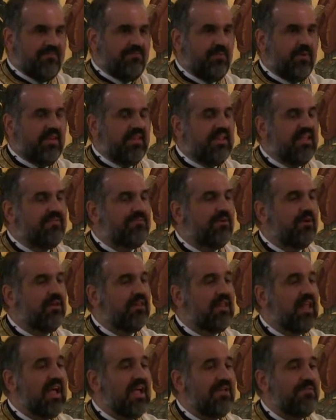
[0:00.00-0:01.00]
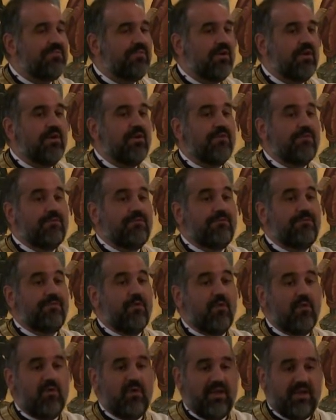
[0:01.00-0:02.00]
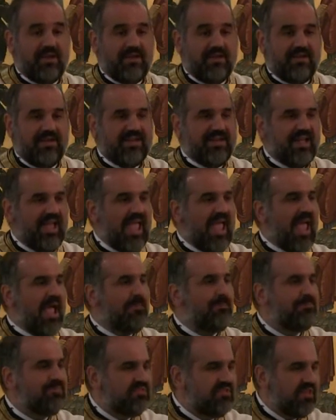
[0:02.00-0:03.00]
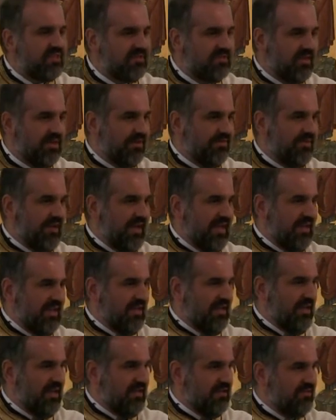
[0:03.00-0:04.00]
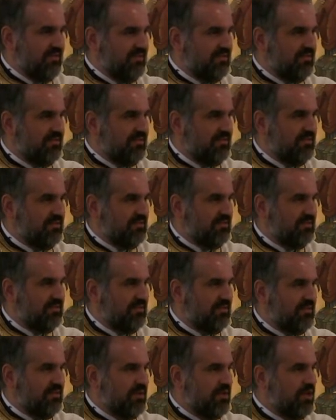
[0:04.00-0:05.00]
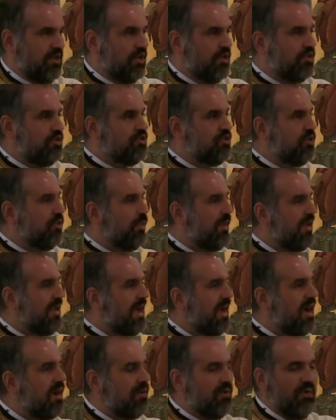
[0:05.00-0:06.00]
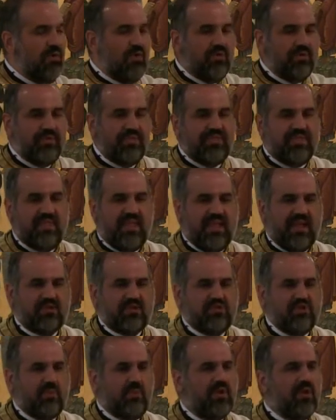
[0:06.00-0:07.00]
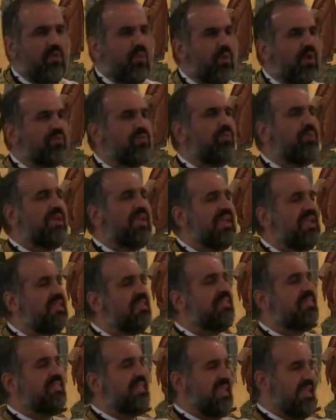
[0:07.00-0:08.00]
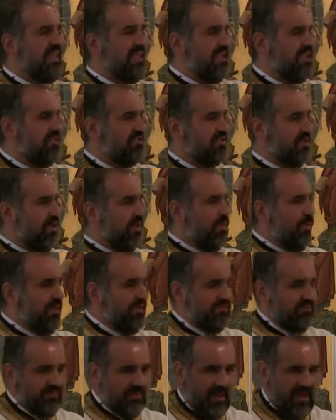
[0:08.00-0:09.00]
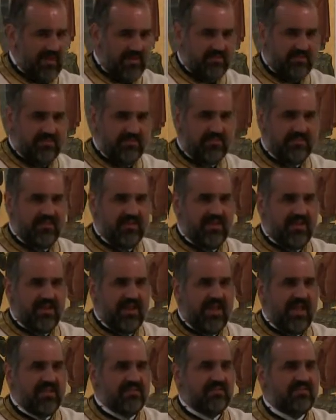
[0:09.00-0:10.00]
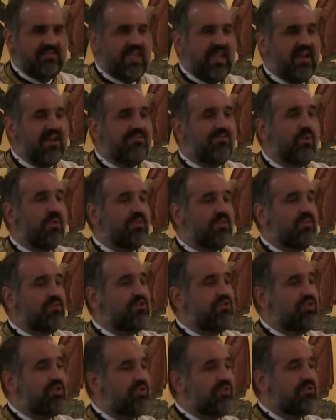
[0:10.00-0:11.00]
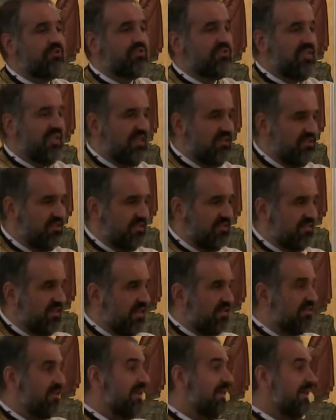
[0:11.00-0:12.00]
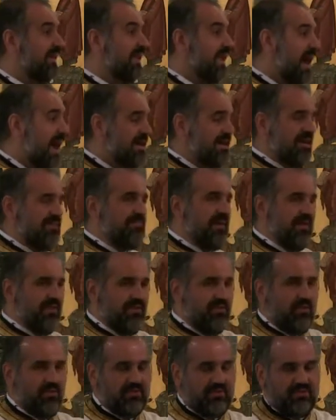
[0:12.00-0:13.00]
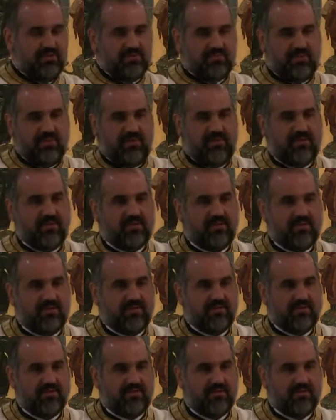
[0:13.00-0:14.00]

if we live our life void, absent of icons, doing our own thing, doing what we think is always right, instead of what the Church teaches us, guided by the Holy Spirit,